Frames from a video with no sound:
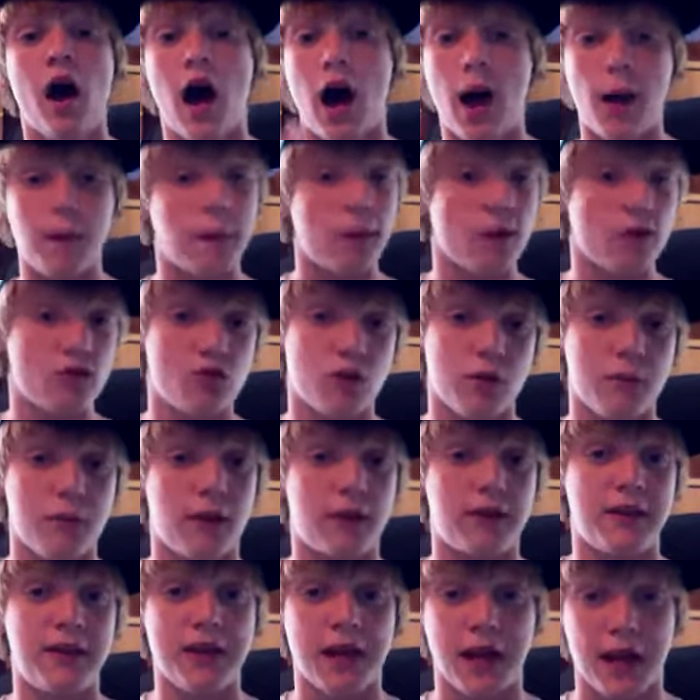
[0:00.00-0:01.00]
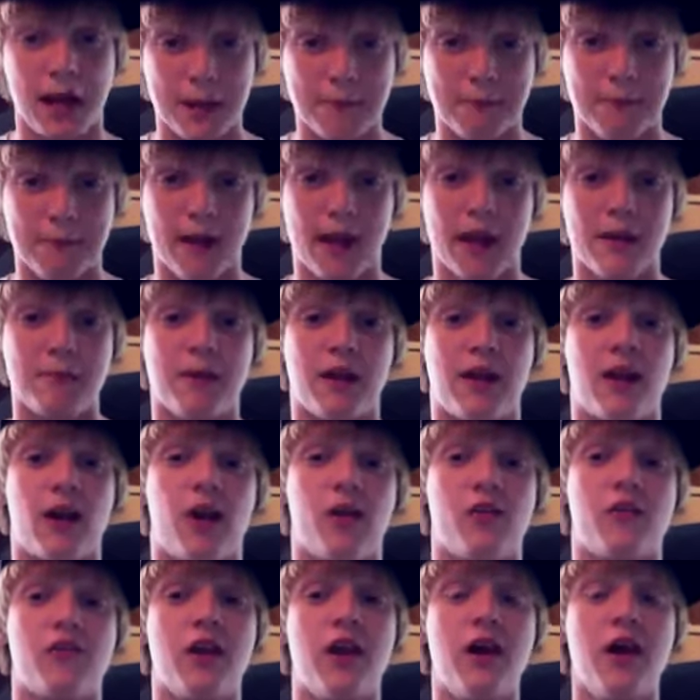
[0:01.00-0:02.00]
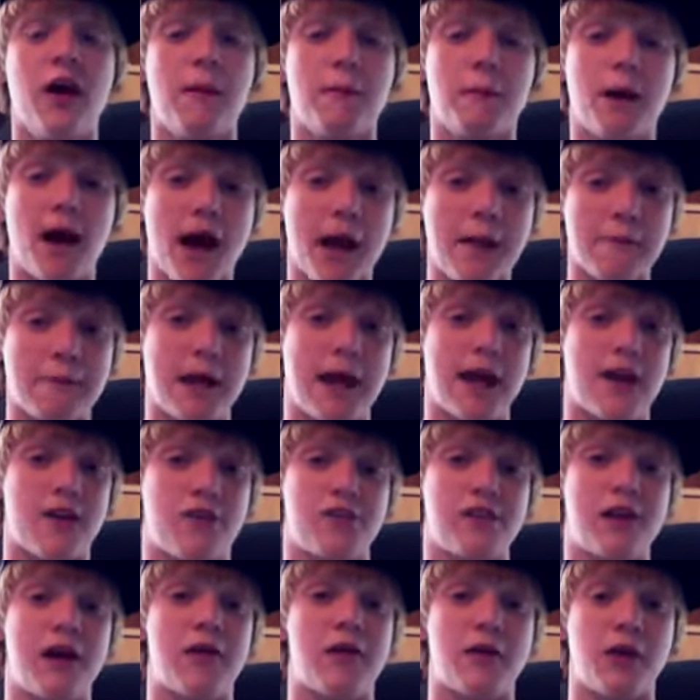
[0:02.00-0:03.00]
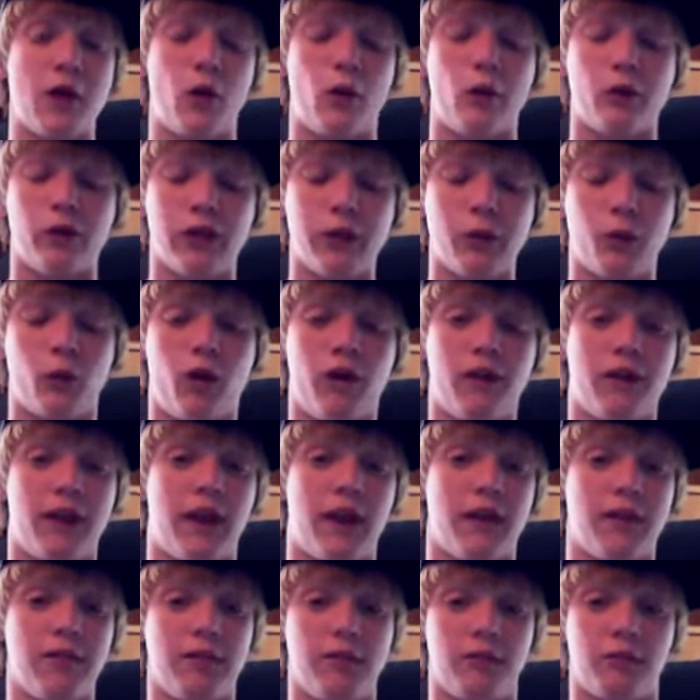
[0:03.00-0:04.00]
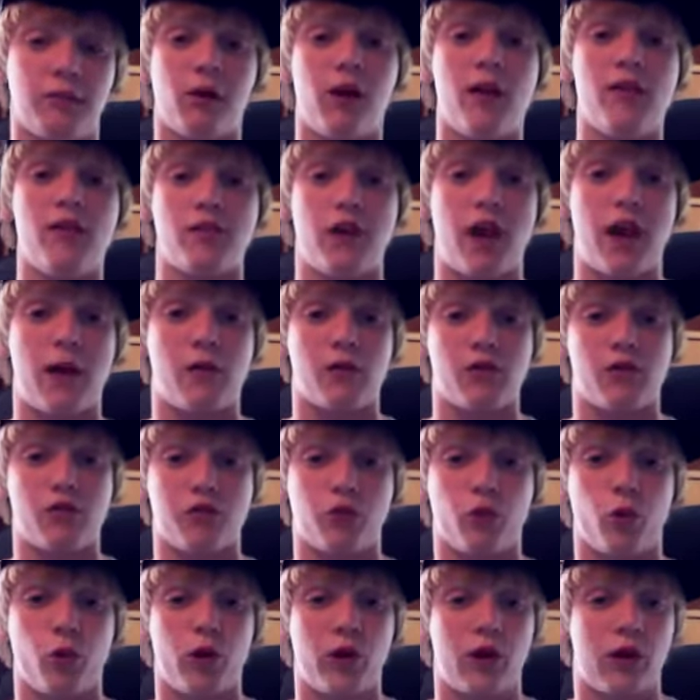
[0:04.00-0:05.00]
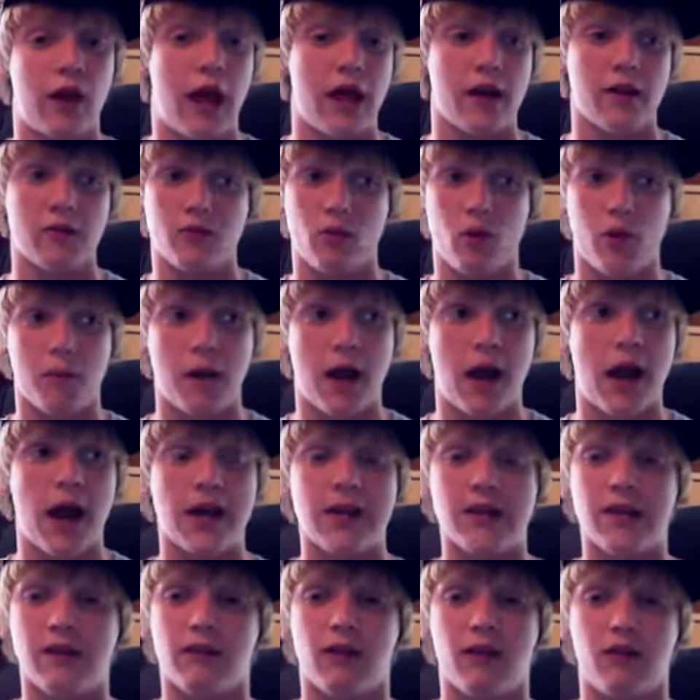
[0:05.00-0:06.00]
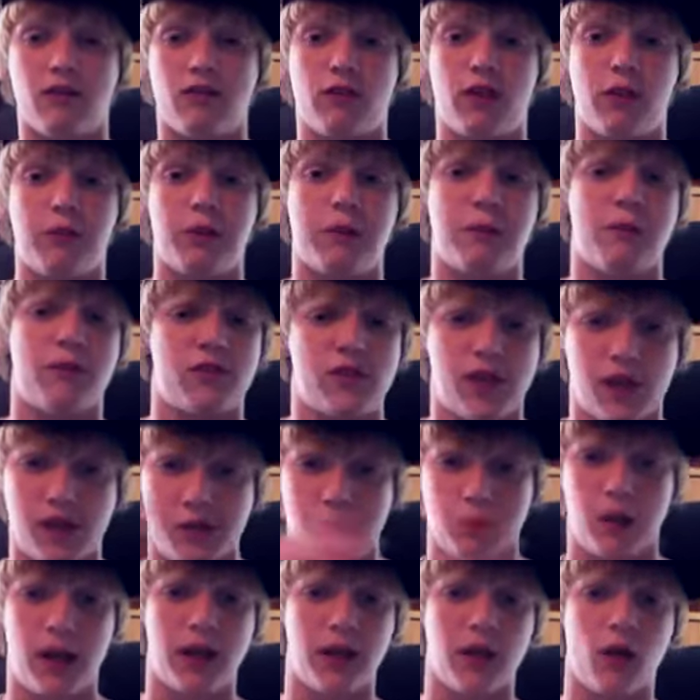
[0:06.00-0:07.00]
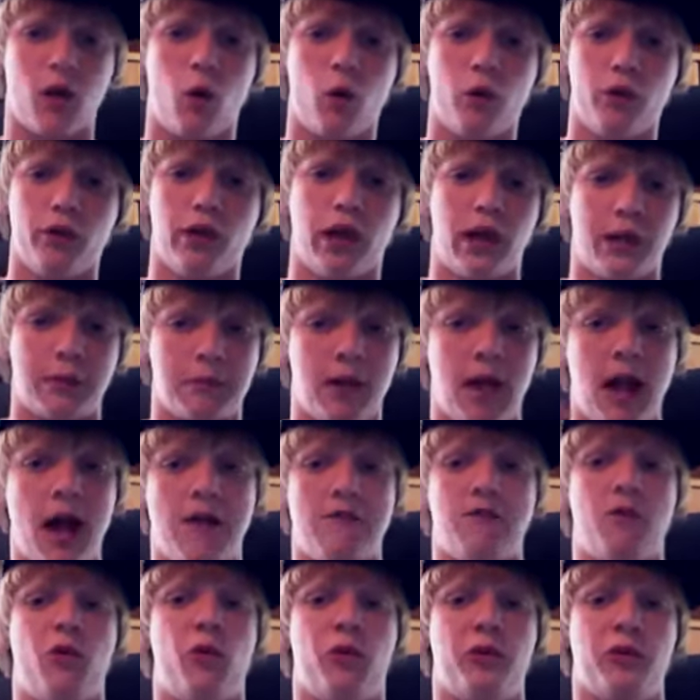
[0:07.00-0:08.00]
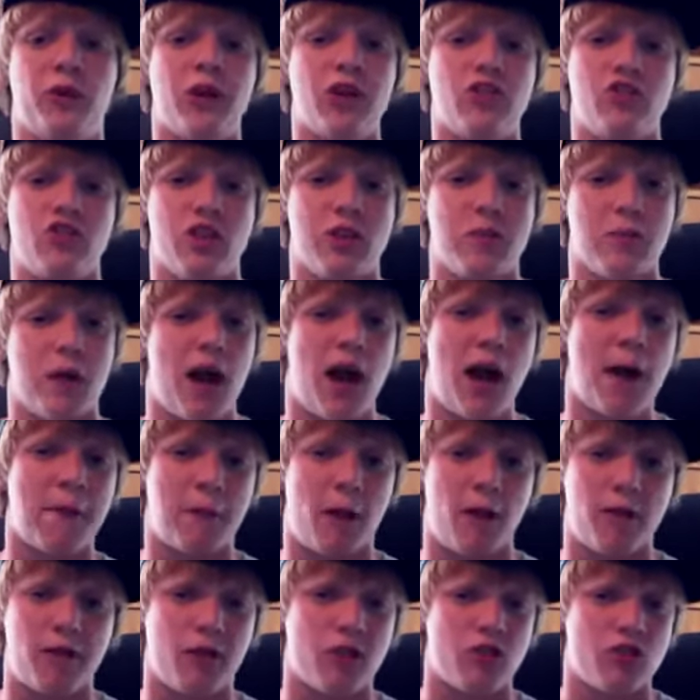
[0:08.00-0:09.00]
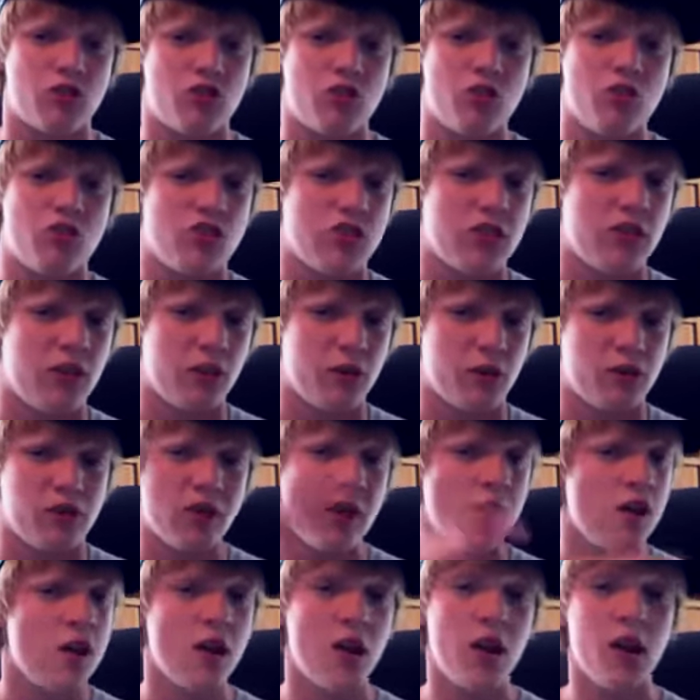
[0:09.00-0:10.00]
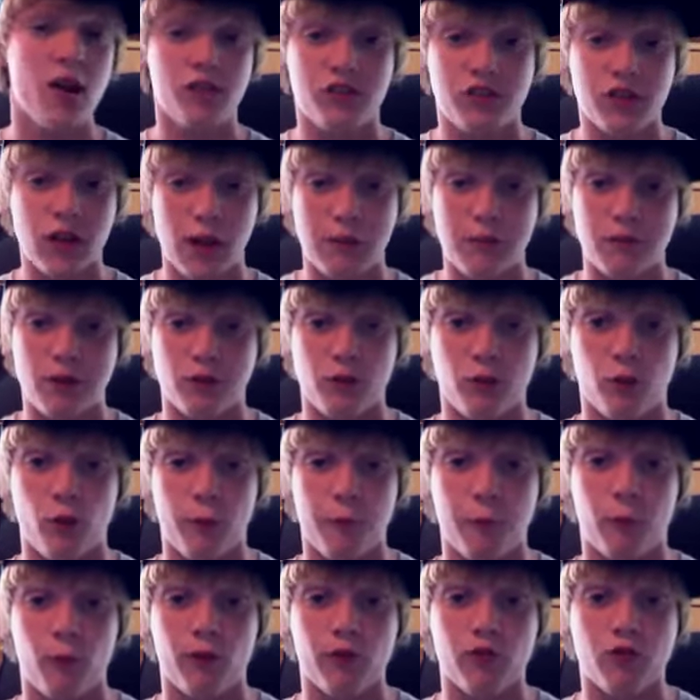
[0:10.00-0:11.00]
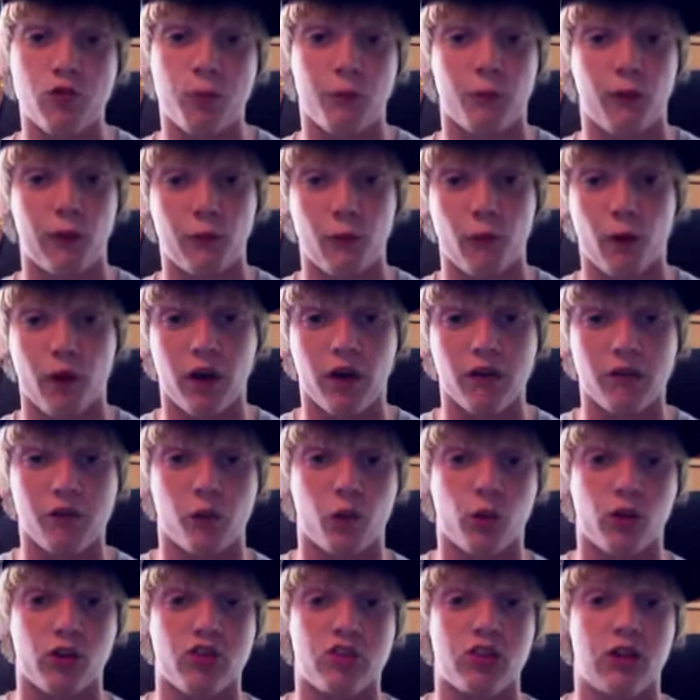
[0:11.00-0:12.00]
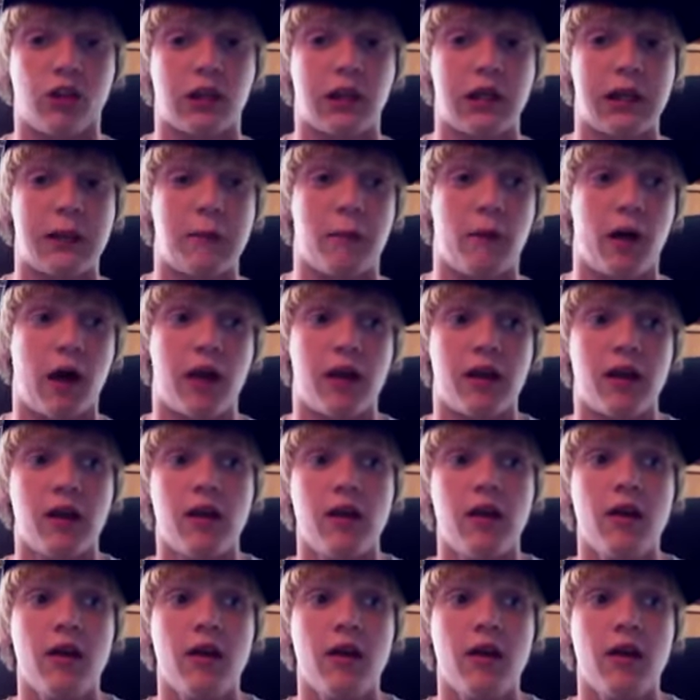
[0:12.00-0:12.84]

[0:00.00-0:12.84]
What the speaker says: I'm not sure about the iPad, because my iPad is now the only one that runs iOS 4 out of all my iDevice family, besides my older, like my iPhone 3G, my iPod Touch 2G. Those stopped at 4.2.1, unfortunately, but